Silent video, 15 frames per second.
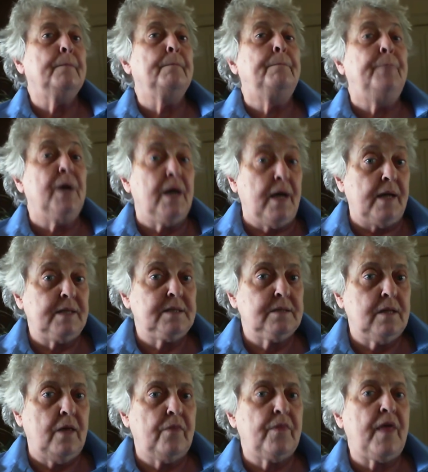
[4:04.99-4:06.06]
but
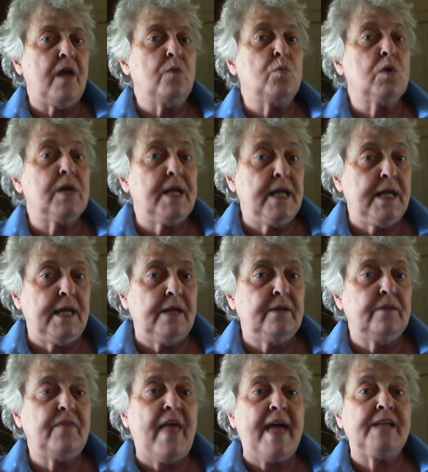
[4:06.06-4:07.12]
they were in
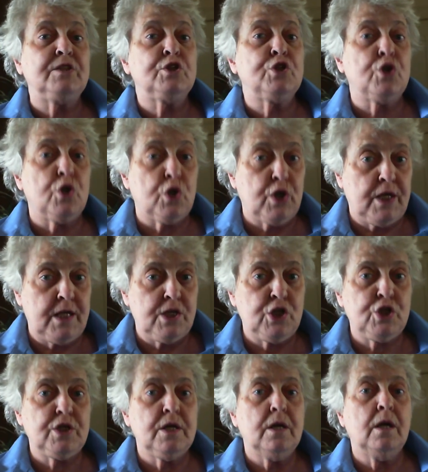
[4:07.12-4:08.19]
that
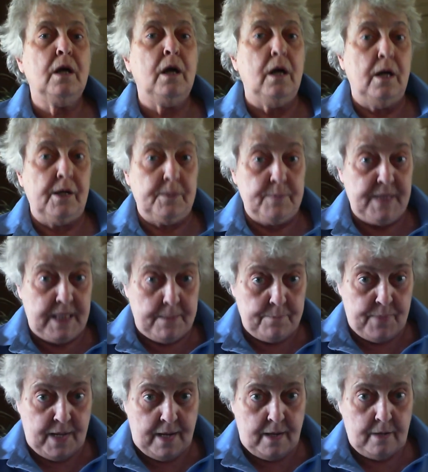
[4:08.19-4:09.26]
Turkish Ottoman
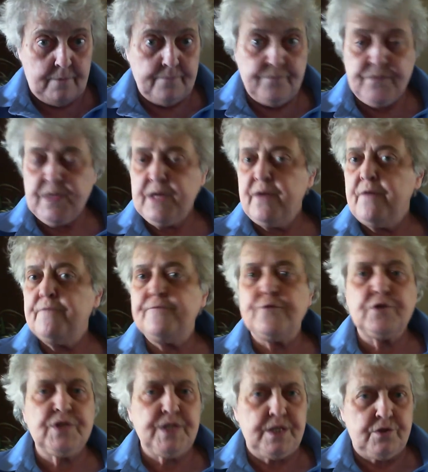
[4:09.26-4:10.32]
Empire for
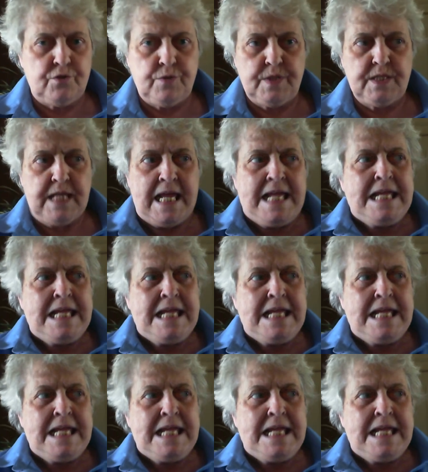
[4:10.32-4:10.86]
centuries.